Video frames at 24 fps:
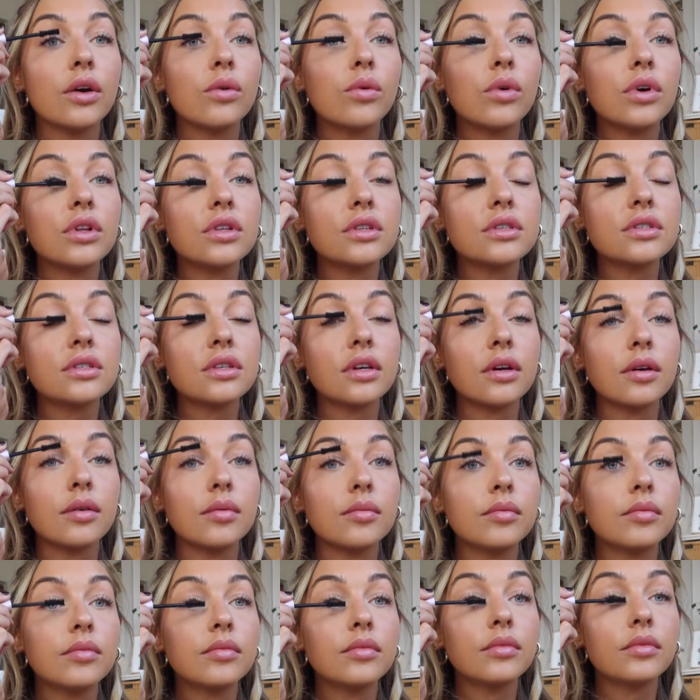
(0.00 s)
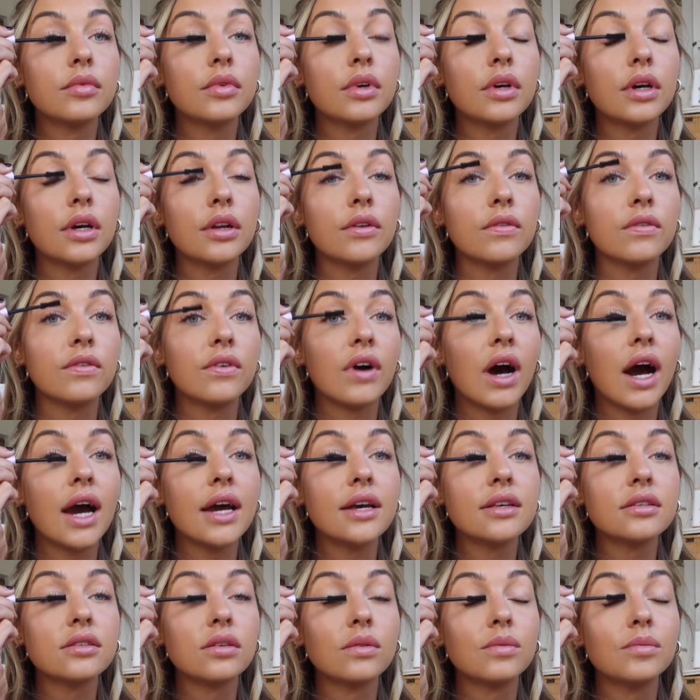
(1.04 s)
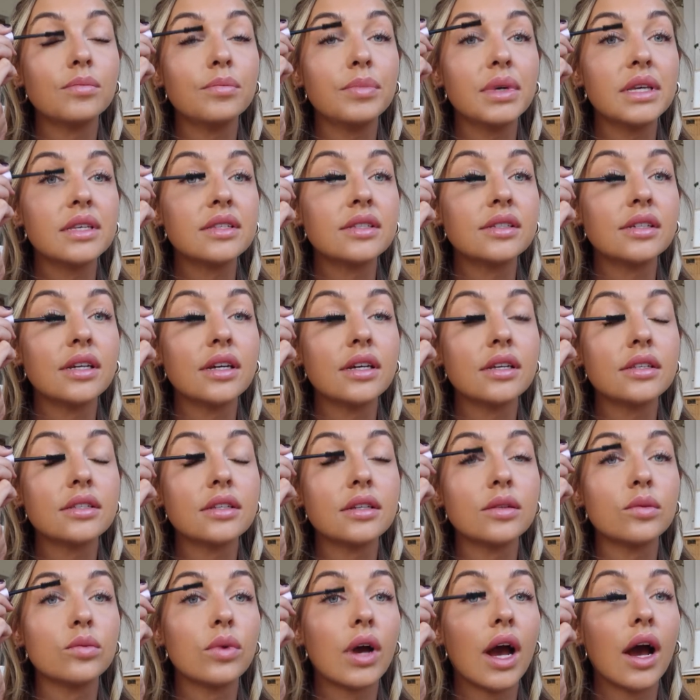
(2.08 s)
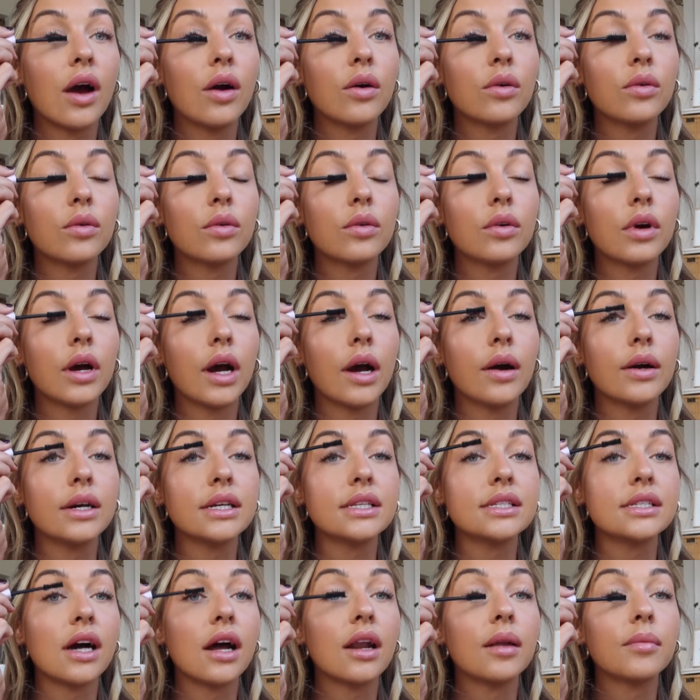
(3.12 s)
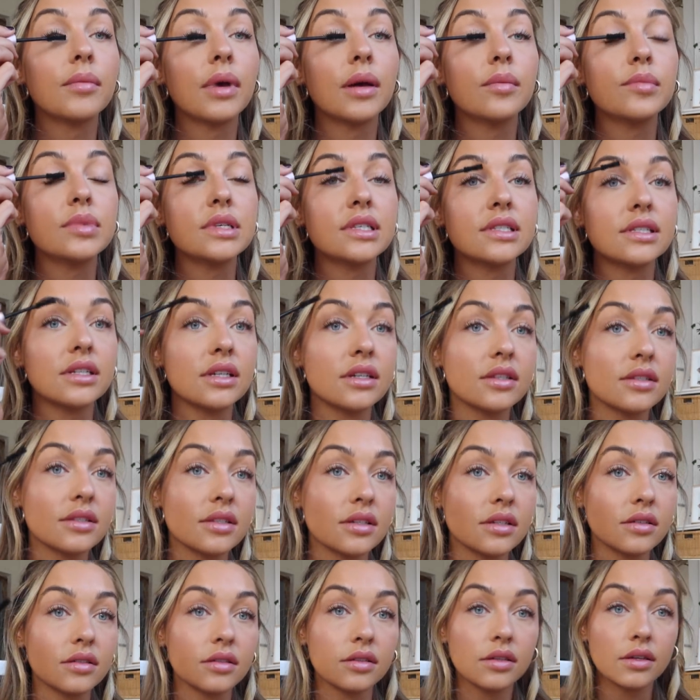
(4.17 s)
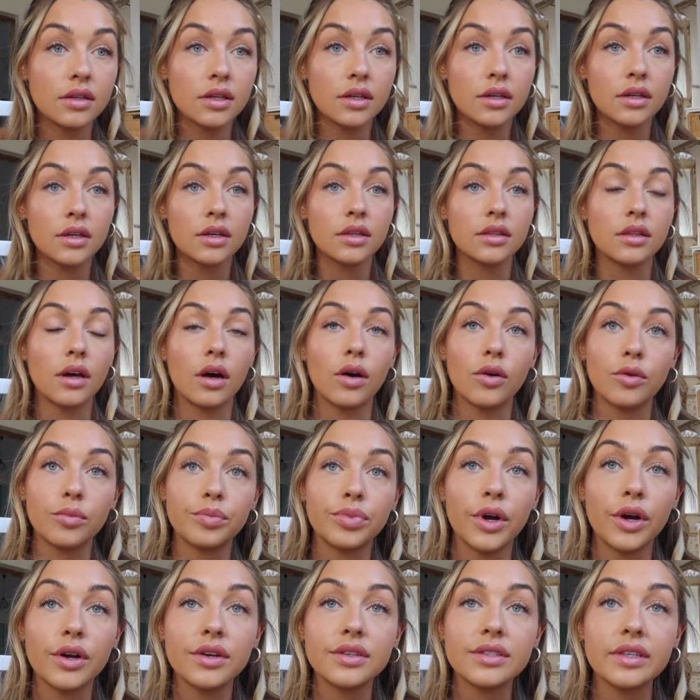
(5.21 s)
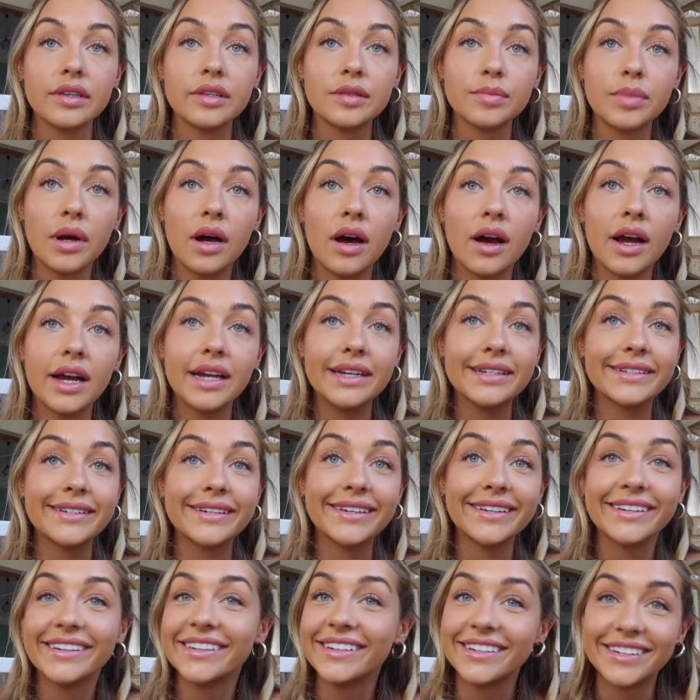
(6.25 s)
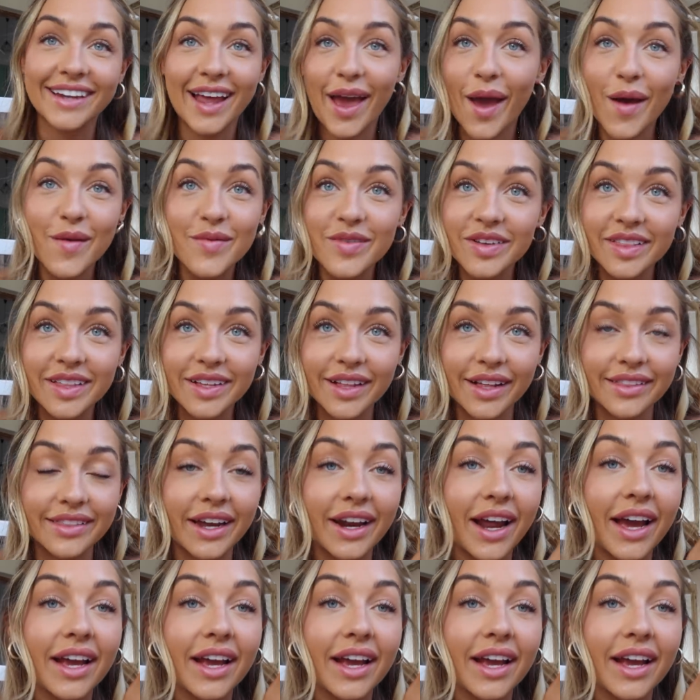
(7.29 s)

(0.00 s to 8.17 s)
want some advice on business and how I started my business and the whole process behind it and everything like that.